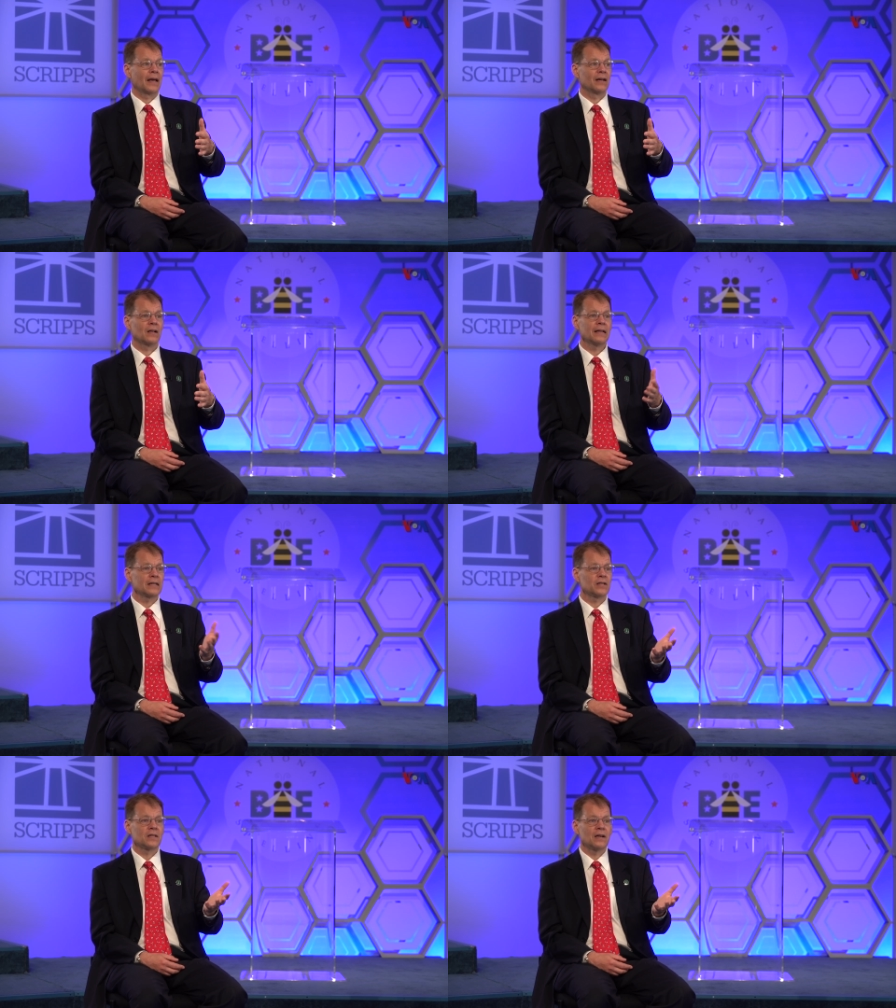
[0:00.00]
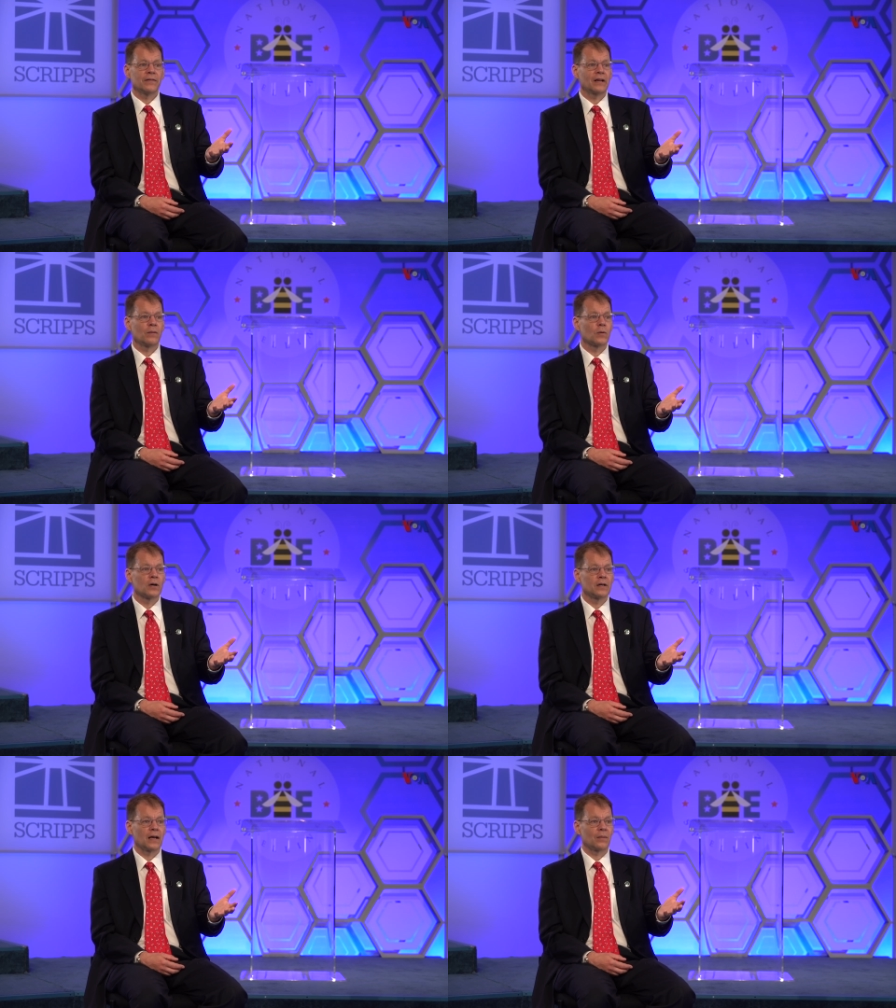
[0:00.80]
And glitch is an everyday
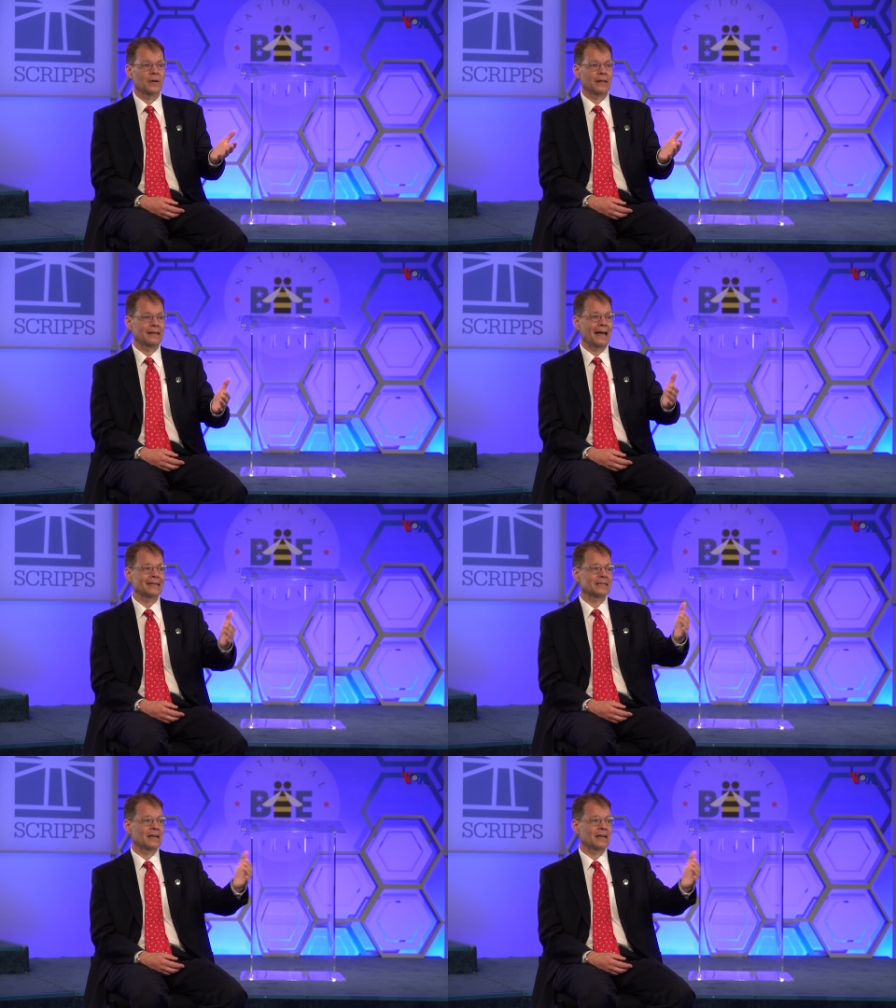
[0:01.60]
word now, but at that